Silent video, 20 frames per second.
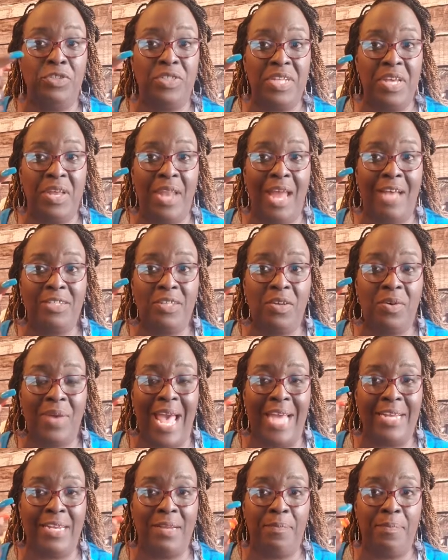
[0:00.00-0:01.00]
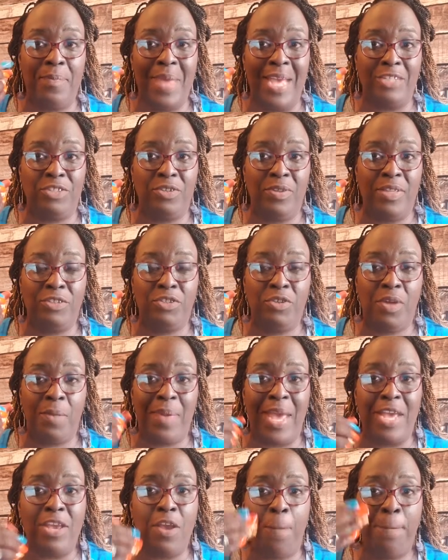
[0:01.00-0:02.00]
still also got to make sure that you can
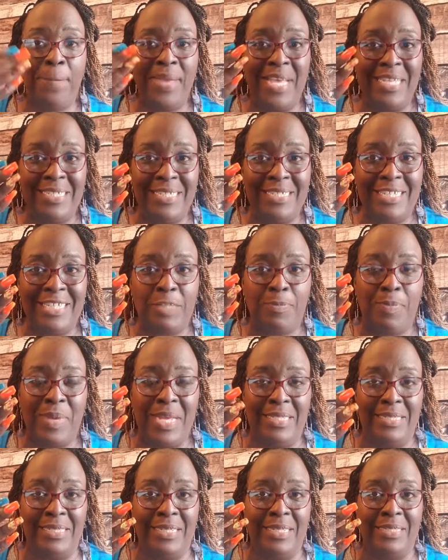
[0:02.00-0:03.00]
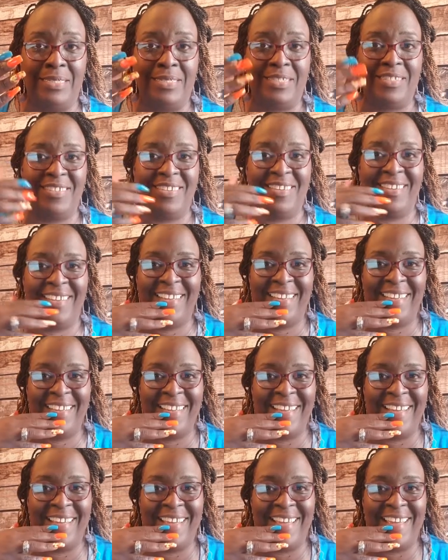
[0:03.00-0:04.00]
pay your business expenses.
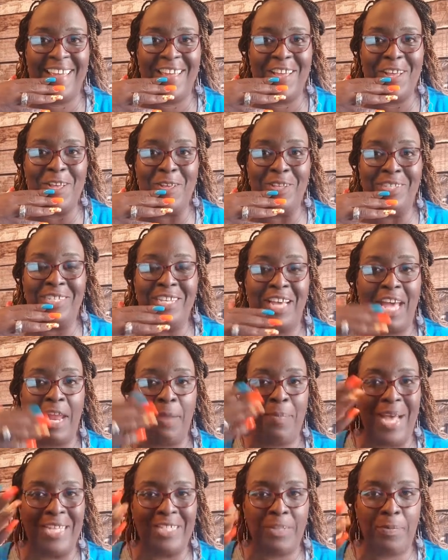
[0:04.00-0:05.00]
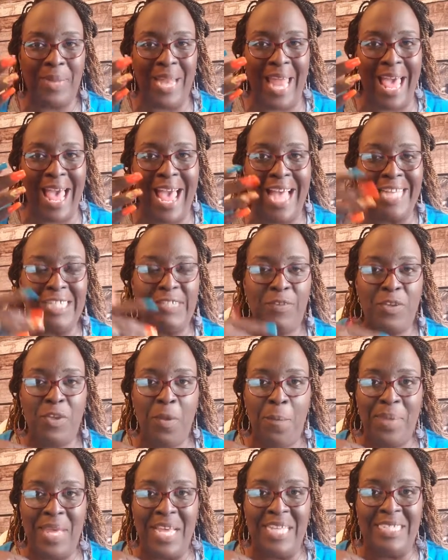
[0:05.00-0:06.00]
You still got to buy supplies for
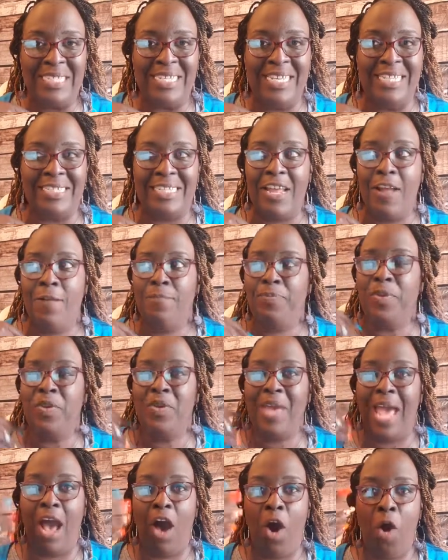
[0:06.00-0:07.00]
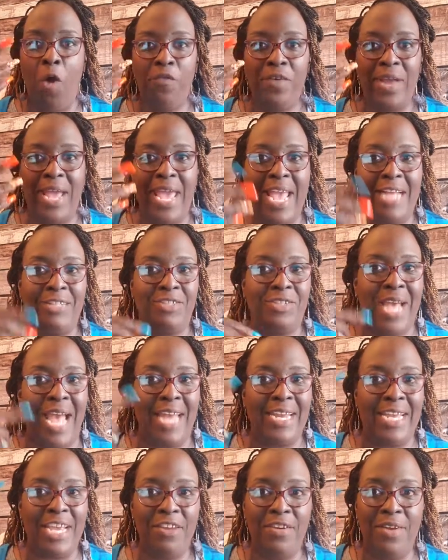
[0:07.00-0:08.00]
your business. You got overhead. You
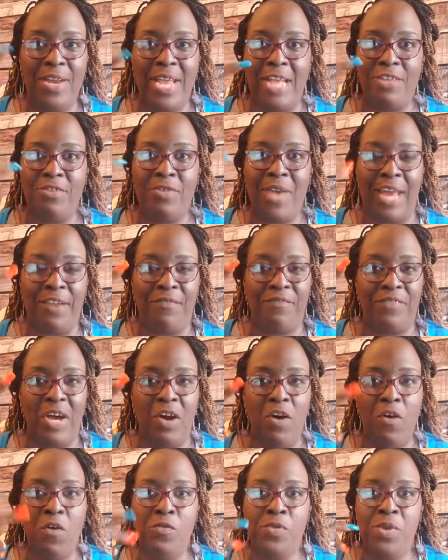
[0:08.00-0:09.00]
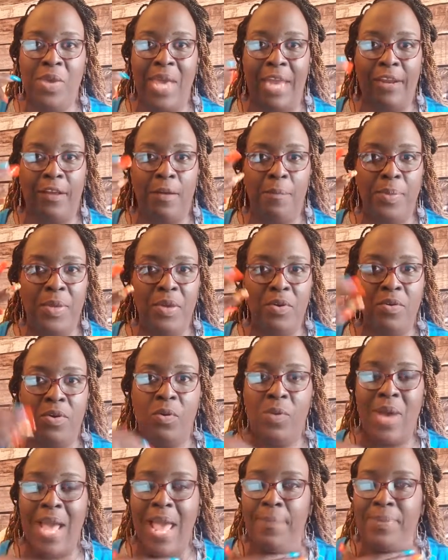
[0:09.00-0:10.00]
got internet. You got a phone. You got a computer.
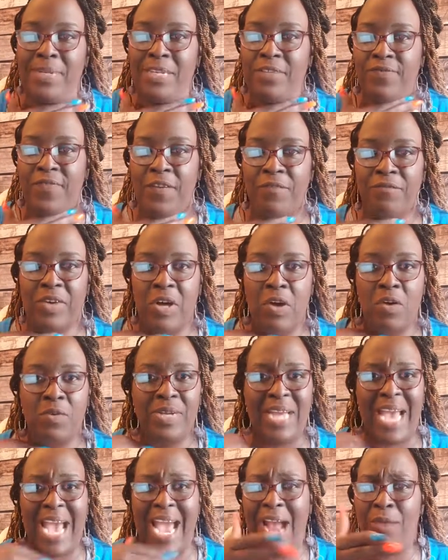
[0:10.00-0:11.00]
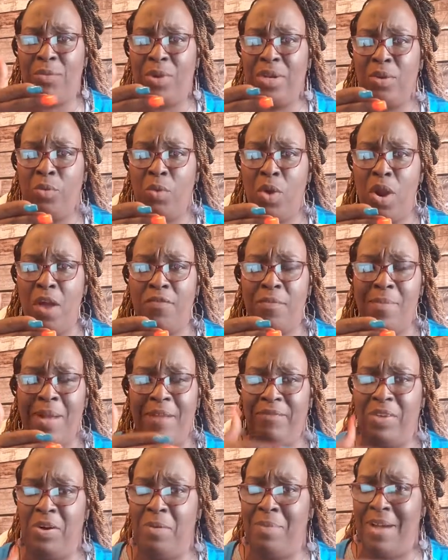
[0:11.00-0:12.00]
What happened if your phone died? I run the world for my
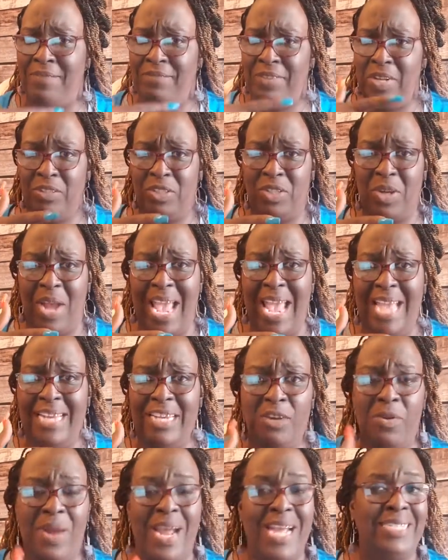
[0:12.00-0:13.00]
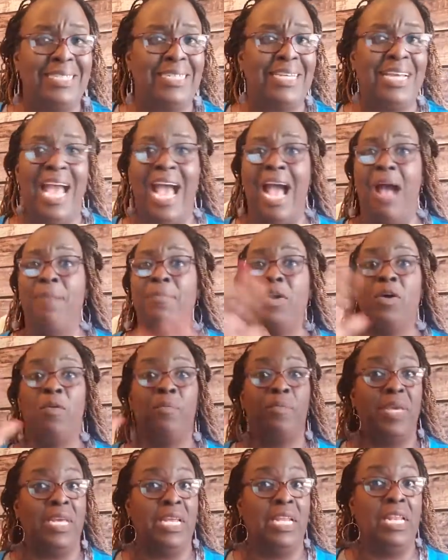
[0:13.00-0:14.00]
phone. My phone start acting crazy. I'm going
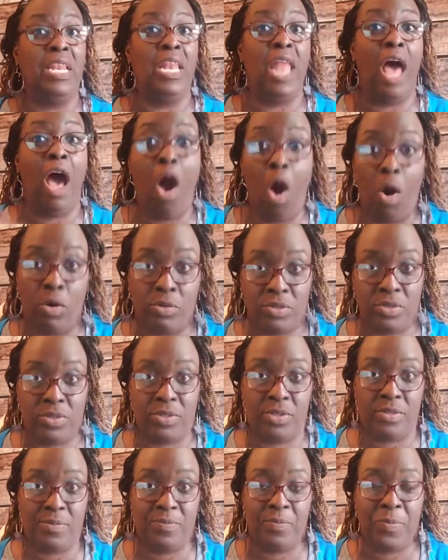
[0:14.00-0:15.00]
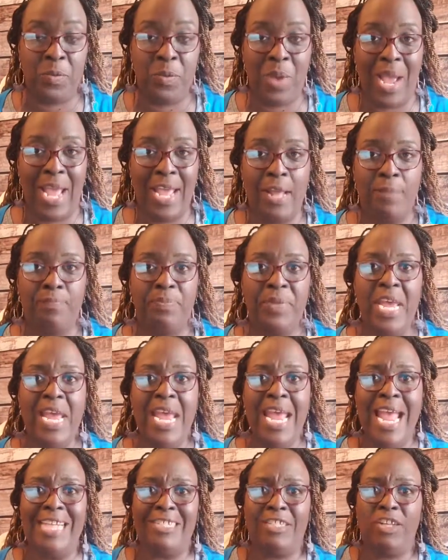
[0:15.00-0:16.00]
to be lost, right?
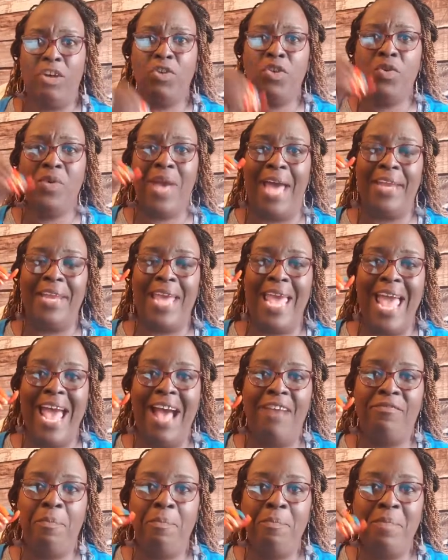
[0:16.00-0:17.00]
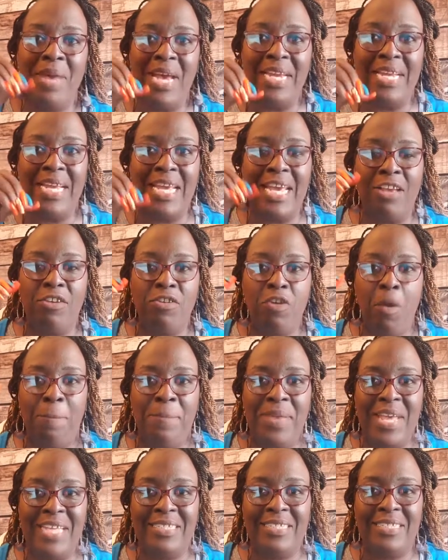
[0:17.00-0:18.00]
And so you got to have money in your
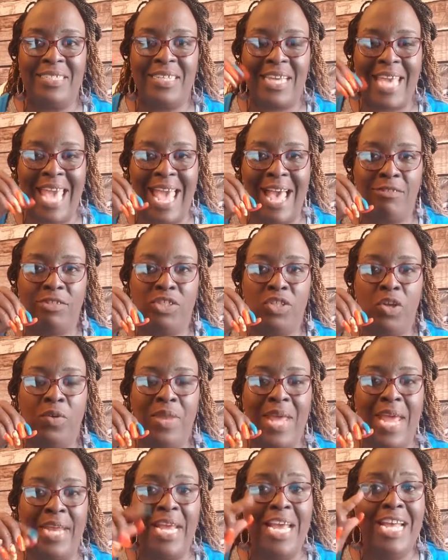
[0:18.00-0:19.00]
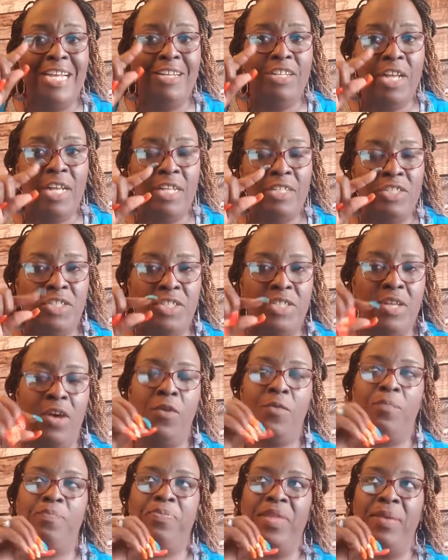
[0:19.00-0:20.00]
business account so that
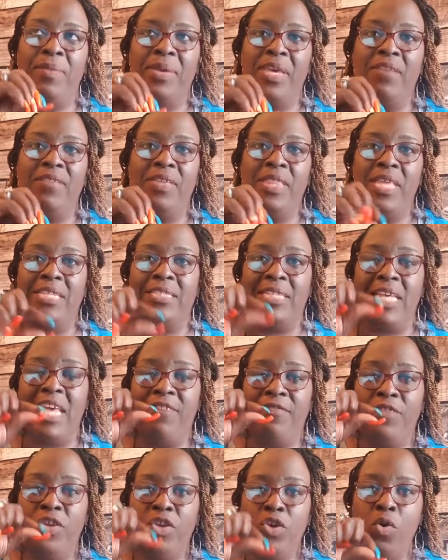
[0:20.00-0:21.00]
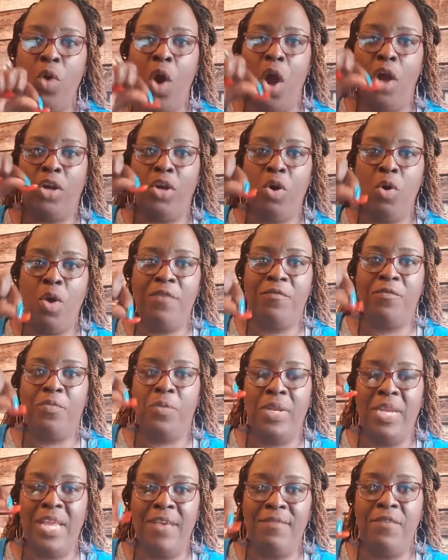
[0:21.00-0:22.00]
so let me give you this. If you are going
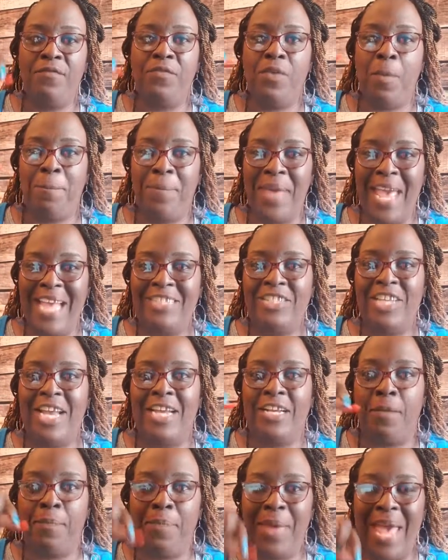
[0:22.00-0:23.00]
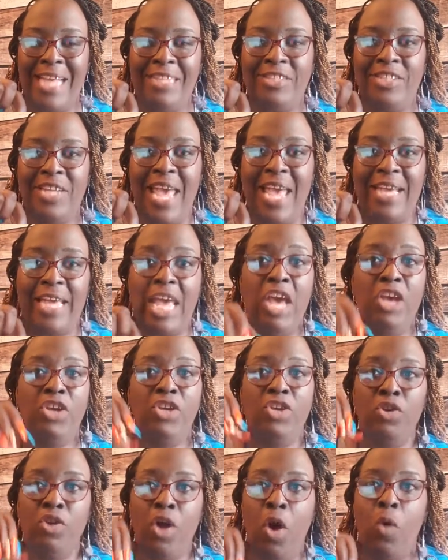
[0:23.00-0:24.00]
living from paycheck to paycheck,
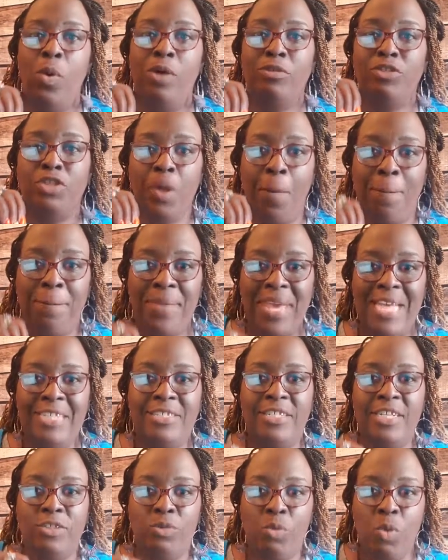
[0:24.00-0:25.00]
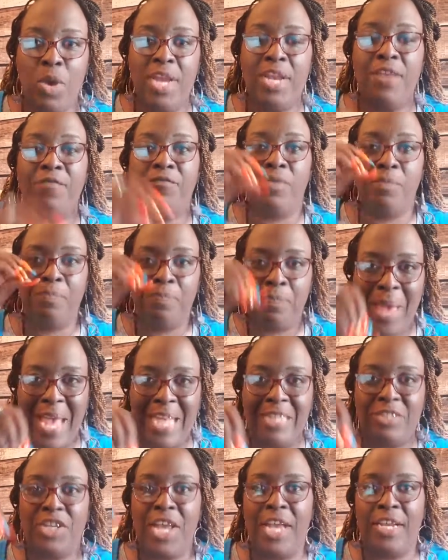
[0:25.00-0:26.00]
you don't want your business running from
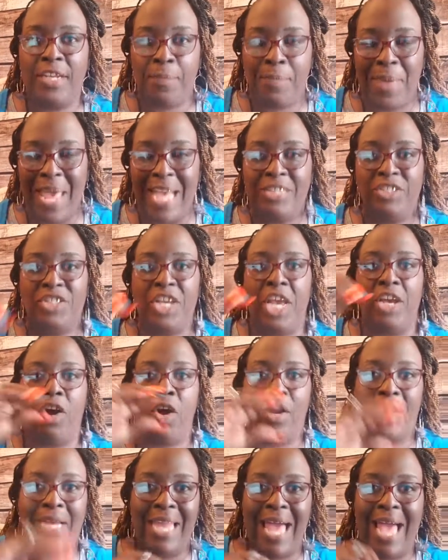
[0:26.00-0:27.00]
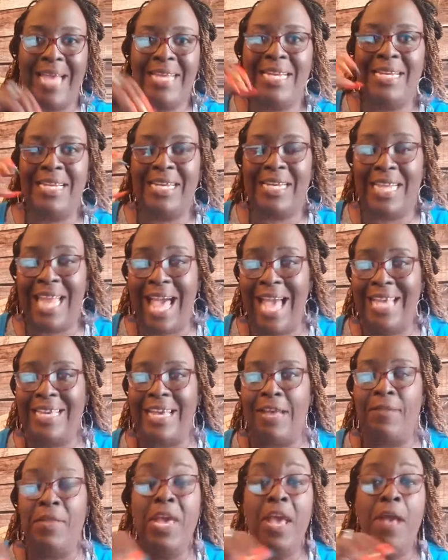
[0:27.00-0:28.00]
paycheck to paycheck or client to
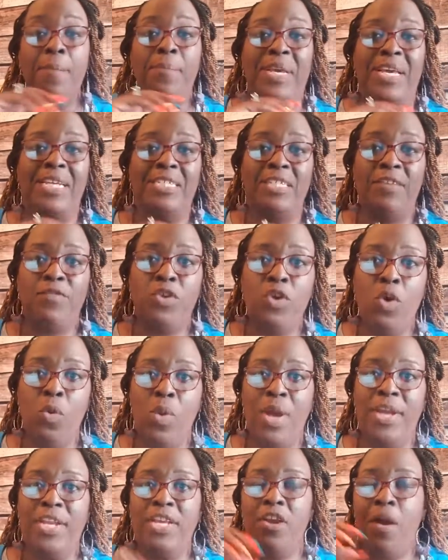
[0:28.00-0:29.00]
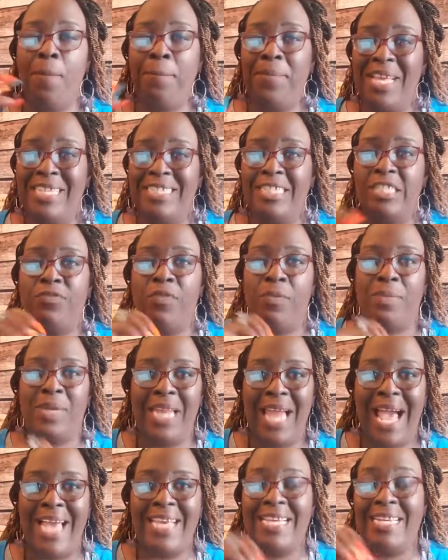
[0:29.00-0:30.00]
client. Because if you're running your business from
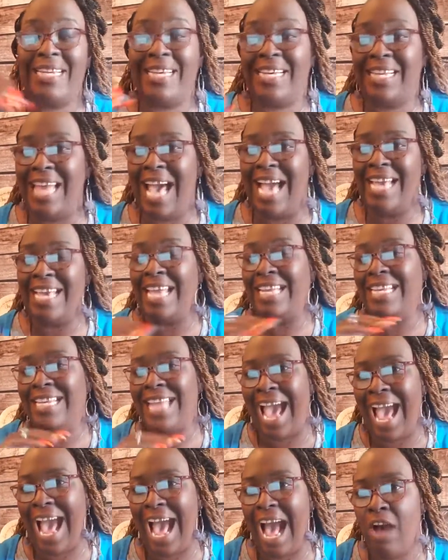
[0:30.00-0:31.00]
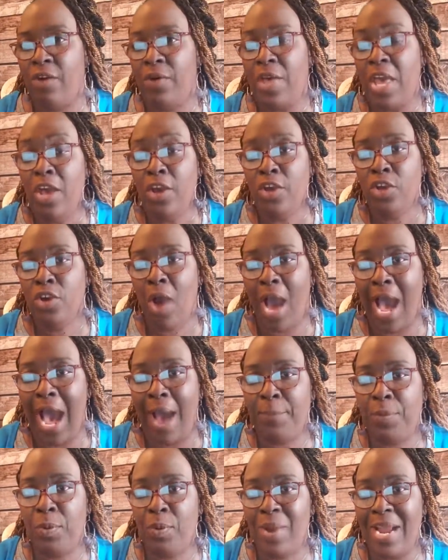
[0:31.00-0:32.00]
client to client, now you're
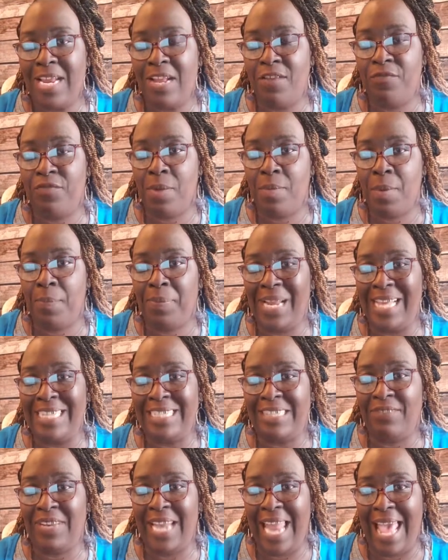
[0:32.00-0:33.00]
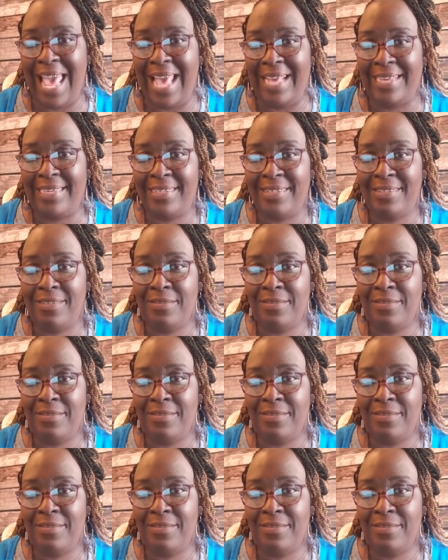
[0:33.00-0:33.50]
operating from a place of lack